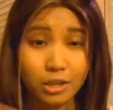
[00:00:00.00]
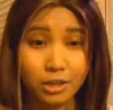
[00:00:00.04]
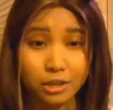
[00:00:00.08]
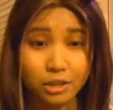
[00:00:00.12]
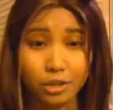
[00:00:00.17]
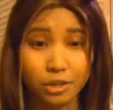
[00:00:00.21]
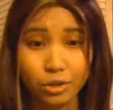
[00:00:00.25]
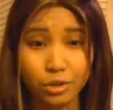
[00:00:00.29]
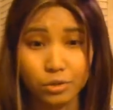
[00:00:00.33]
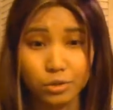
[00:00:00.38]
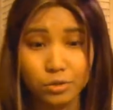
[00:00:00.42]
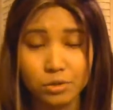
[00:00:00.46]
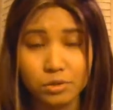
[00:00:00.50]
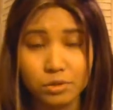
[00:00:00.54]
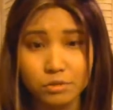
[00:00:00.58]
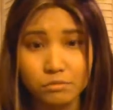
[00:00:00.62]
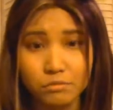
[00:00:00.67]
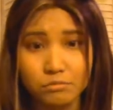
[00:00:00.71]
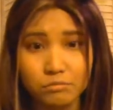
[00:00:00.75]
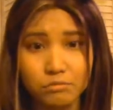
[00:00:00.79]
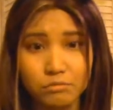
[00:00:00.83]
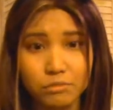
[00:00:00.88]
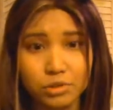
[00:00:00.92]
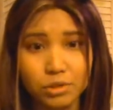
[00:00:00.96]
and goes
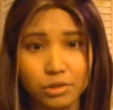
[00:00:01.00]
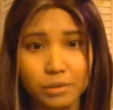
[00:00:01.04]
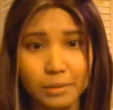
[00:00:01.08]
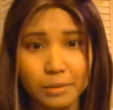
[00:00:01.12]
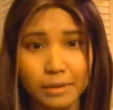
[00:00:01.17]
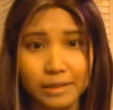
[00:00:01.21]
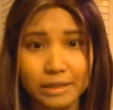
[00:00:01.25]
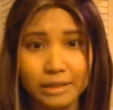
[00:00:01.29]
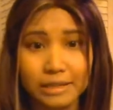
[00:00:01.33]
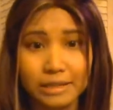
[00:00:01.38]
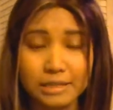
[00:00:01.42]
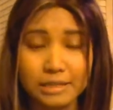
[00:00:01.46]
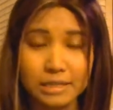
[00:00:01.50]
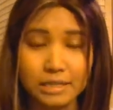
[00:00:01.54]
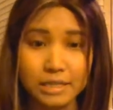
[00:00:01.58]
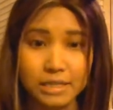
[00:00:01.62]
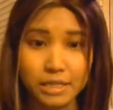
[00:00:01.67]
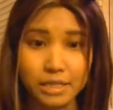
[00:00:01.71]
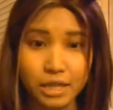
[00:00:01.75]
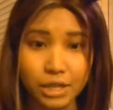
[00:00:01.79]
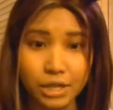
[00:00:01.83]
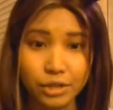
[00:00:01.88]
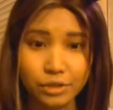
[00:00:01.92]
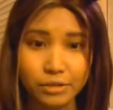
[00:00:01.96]
to about, I think,
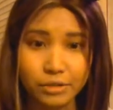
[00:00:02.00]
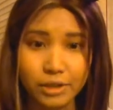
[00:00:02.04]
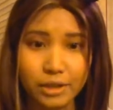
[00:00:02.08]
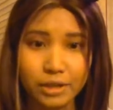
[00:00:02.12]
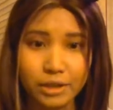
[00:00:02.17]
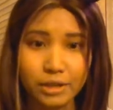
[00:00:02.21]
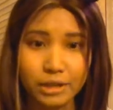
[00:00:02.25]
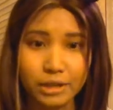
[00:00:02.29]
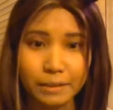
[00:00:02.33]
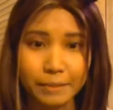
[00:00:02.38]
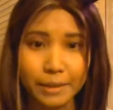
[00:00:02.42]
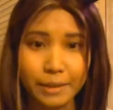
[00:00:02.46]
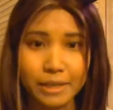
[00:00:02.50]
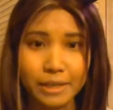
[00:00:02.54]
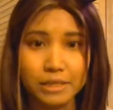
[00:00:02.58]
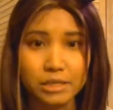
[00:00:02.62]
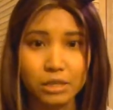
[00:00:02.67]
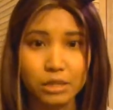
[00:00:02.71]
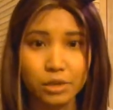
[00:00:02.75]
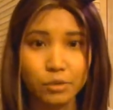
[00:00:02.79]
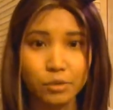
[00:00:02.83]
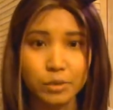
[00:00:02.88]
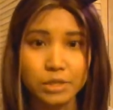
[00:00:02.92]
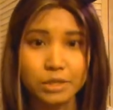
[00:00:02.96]
$600. Depends
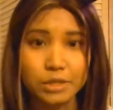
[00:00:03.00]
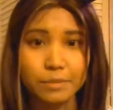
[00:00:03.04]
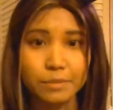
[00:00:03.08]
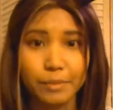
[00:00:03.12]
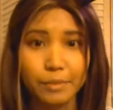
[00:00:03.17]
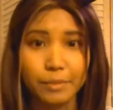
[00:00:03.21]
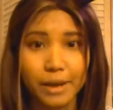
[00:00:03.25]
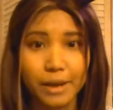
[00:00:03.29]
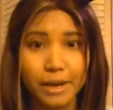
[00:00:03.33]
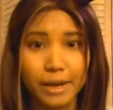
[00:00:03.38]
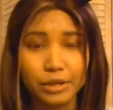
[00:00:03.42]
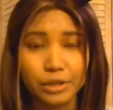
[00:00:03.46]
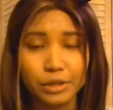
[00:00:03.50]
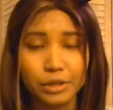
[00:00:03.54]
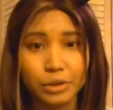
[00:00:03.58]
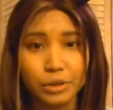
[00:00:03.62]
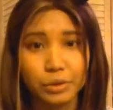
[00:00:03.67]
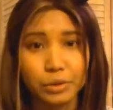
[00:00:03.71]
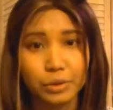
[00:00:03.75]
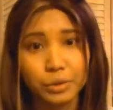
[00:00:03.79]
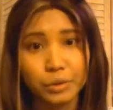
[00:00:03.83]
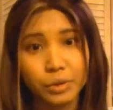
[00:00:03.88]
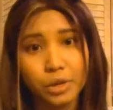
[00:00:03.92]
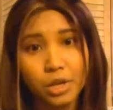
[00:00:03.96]
on which brand
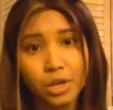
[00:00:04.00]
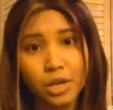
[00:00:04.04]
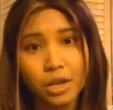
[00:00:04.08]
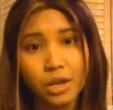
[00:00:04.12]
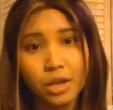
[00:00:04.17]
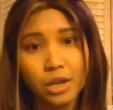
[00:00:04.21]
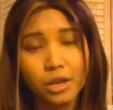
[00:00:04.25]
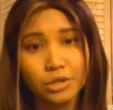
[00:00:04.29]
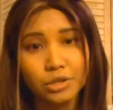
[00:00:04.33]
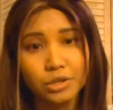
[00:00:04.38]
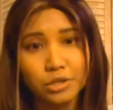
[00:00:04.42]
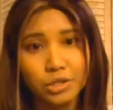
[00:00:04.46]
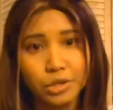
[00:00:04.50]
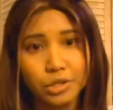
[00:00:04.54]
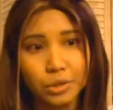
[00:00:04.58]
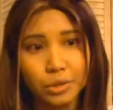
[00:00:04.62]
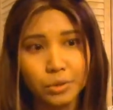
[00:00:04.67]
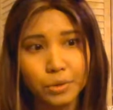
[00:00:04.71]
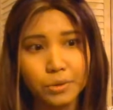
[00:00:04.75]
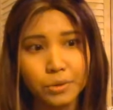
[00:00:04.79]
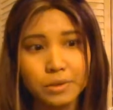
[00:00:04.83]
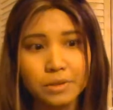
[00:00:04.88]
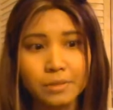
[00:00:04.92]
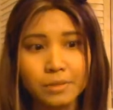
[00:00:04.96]
you
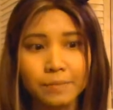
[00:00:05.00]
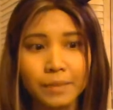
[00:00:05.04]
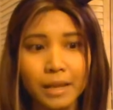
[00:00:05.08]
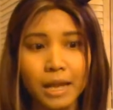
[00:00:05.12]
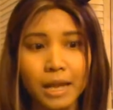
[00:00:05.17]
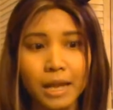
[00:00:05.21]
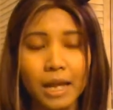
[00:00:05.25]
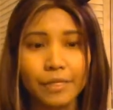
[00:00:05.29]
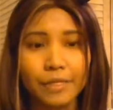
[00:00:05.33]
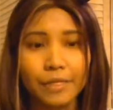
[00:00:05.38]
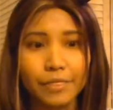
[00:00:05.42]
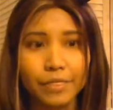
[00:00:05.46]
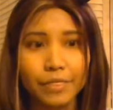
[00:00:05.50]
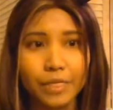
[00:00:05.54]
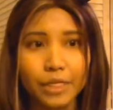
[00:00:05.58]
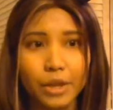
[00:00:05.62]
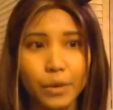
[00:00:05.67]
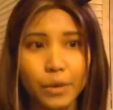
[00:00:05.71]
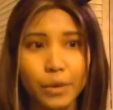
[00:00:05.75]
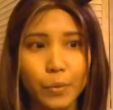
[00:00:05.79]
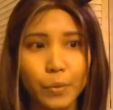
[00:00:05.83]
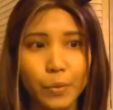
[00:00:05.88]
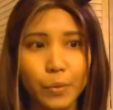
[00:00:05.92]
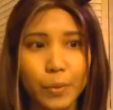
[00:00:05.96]
choose.
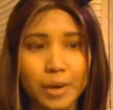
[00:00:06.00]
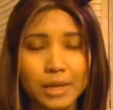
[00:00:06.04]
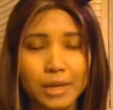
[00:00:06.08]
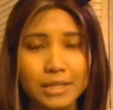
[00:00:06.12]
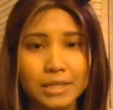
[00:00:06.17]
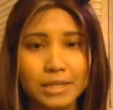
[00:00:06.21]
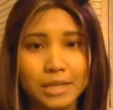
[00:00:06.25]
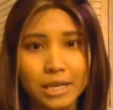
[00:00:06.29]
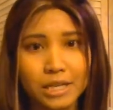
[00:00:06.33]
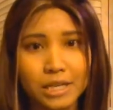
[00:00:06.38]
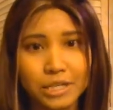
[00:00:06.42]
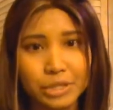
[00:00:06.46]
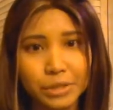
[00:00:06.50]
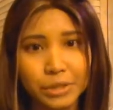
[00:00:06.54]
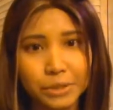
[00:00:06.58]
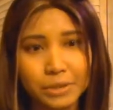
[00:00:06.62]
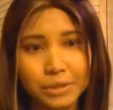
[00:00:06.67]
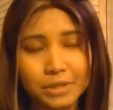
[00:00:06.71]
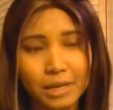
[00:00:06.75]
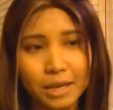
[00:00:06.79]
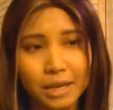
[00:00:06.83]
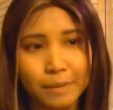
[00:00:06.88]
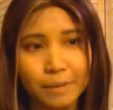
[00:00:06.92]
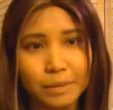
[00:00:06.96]
The ones that I
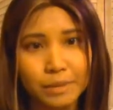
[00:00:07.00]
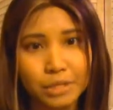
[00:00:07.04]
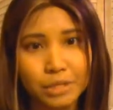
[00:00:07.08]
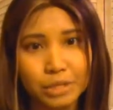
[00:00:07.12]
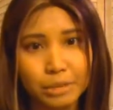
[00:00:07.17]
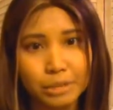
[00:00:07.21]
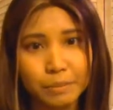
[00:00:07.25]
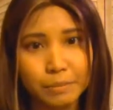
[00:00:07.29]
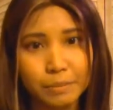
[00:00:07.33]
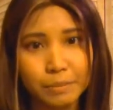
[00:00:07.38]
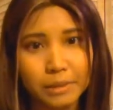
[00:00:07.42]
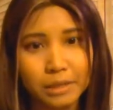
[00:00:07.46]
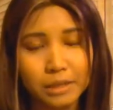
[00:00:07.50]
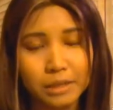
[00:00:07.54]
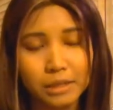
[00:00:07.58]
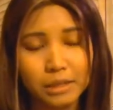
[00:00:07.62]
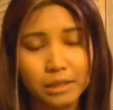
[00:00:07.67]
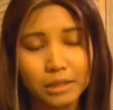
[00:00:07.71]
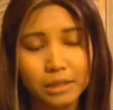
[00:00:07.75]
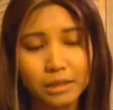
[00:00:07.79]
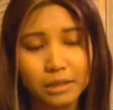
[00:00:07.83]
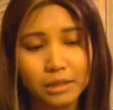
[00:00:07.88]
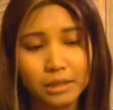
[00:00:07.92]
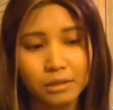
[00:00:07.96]
chose happen to
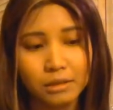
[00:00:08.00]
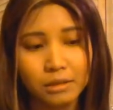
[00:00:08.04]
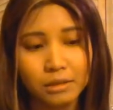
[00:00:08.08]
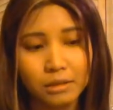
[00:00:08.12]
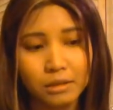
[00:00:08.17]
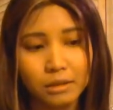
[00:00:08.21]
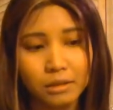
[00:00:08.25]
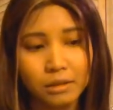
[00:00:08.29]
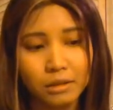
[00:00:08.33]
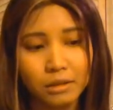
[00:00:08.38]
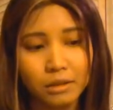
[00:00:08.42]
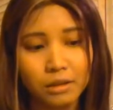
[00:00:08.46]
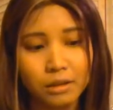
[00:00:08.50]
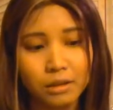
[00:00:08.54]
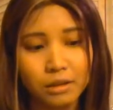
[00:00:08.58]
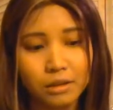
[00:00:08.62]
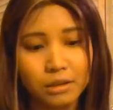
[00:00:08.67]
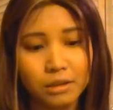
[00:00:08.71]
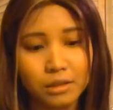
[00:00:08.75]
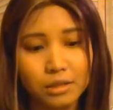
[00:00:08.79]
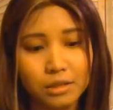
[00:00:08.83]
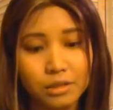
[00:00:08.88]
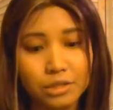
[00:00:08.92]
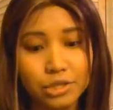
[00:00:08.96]
be
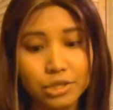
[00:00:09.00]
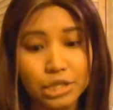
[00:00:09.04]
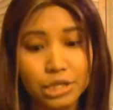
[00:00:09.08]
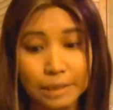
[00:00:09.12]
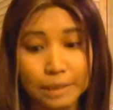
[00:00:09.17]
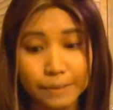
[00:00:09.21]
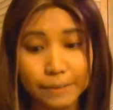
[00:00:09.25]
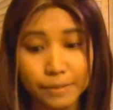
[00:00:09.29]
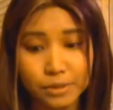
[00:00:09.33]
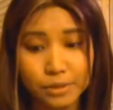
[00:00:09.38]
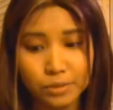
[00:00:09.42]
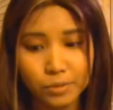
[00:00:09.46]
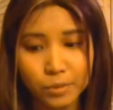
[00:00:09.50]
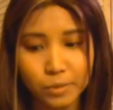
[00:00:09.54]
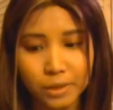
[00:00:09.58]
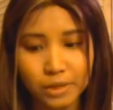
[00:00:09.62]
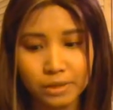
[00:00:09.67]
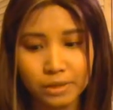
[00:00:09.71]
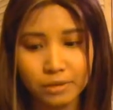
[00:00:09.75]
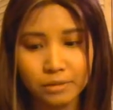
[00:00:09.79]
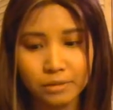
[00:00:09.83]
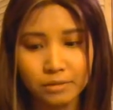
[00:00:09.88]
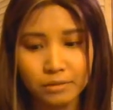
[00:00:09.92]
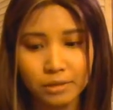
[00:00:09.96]
the cheapest
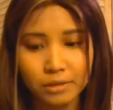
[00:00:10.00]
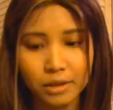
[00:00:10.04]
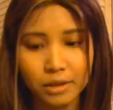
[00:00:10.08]
one.